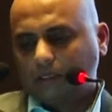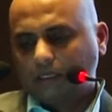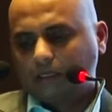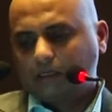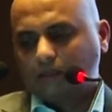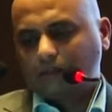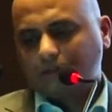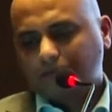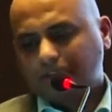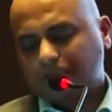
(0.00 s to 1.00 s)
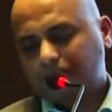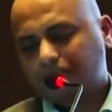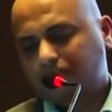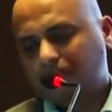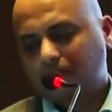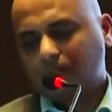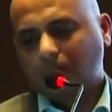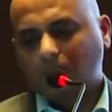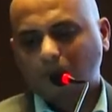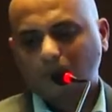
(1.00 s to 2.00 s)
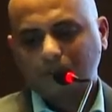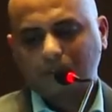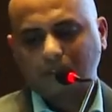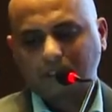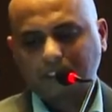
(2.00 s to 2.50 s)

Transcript: and we have almost